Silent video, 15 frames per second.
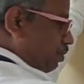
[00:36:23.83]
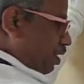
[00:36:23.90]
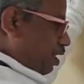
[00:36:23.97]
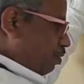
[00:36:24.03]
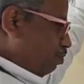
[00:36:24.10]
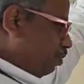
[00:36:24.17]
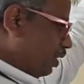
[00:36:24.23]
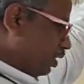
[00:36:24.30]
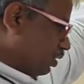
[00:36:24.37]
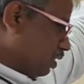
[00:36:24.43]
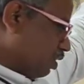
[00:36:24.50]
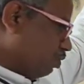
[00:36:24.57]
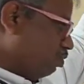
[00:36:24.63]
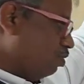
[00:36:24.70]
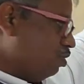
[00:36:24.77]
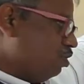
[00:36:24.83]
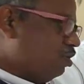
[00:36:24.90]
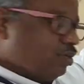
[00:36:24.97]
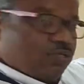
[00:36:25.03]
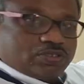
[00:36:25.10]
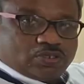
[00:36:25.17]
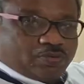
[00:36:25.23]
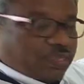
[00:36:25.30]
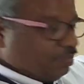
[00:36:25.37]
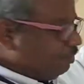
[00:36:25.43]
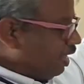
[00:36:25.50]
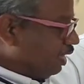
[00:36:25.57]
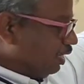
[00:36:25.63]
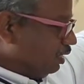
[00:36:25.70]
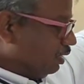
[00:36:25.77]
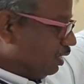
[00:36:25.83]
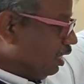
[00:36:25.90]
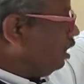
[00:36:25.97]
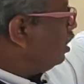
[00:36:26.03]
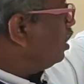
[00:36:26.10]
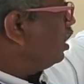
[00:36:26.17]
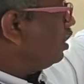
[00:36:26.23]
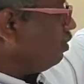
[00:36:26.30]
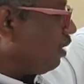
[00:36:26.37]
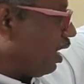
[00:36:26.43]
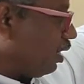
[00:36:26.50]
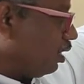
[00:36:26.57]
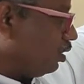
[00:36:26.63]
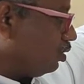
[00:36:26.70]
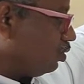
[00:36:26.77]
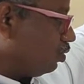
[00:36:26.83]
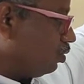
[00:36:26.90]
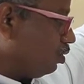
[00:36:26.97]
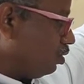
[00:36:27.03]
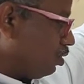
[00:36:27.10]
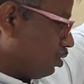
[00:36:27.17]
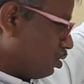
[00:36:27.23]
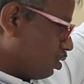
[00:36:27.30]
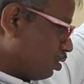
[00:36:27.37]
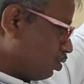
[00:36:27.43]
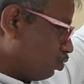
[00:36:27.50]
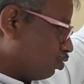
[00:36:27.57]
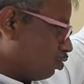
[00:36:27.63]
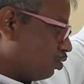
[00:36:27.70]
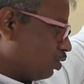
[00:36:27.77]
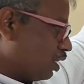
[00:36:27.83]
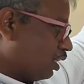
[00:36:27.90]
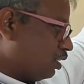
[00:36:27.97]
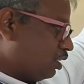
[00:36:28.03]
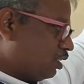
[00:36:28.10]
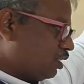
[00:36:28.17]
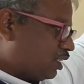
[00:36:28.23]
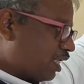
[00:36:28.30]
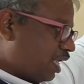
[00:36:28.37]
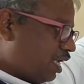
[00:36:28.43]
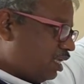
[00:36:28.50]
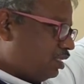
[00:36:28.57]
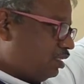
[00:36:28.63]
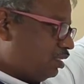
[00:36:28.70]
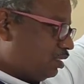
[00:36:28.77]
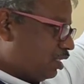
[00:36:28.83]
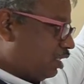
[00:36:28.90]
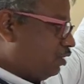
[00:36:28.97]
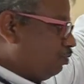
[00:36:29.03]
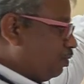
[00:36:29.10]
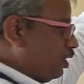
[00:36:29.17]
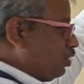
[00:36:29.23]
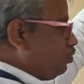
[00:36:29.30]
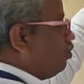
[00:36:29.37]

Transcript: become plus now. So 1 minus 3 is minus 2. So this is 6 plus